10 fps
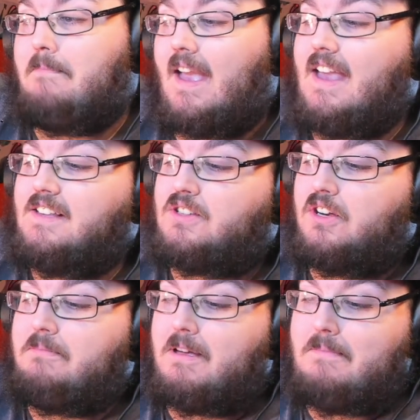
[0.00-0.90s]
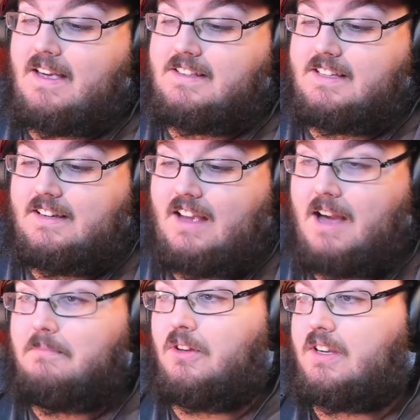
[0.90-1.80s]
May is gonna be amazing.
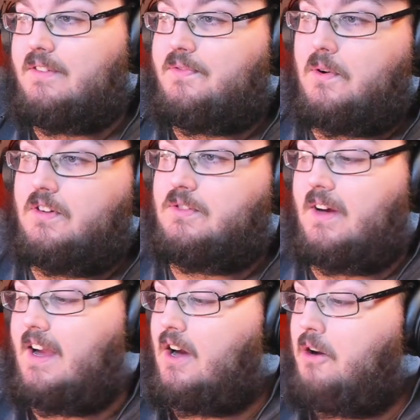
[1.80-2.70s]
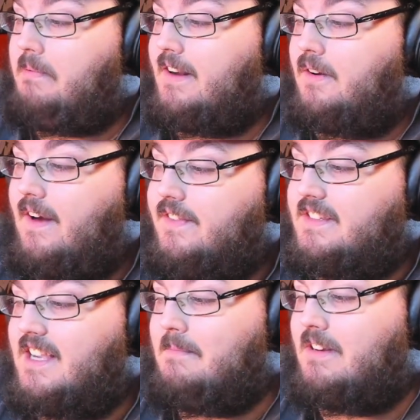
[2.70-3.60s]
I'm looking forward to it. I hope I don't have
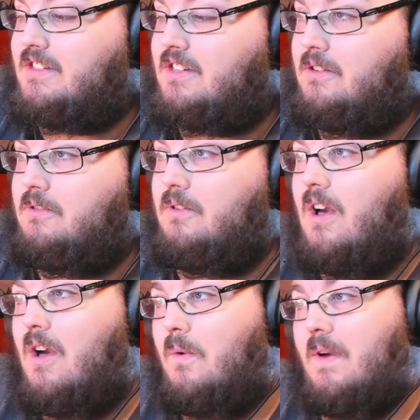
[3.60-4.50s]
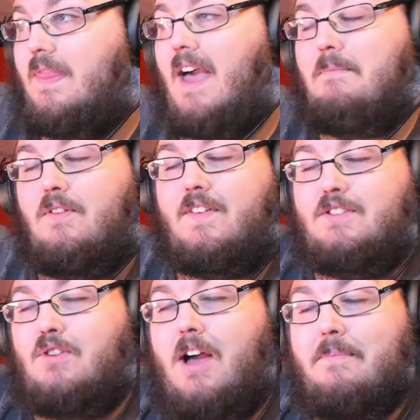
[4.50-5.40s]
the same issue when that
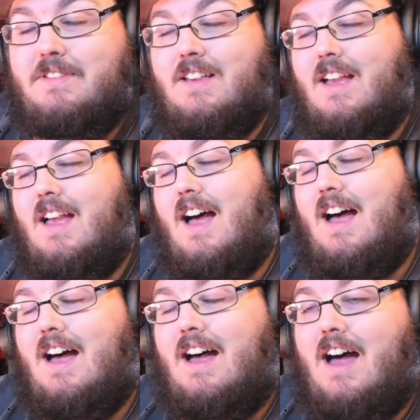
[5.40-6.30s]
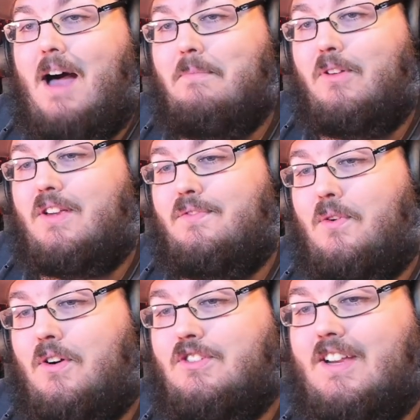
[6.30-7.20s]
movie drops. I'm looking
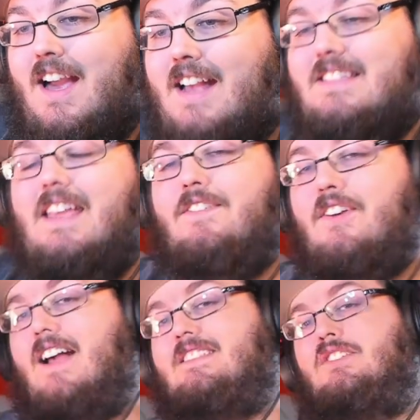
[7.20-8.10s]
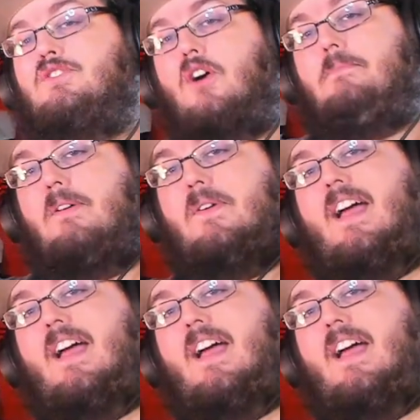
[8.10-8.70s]
forward to it, guys. If you guys enjoyed my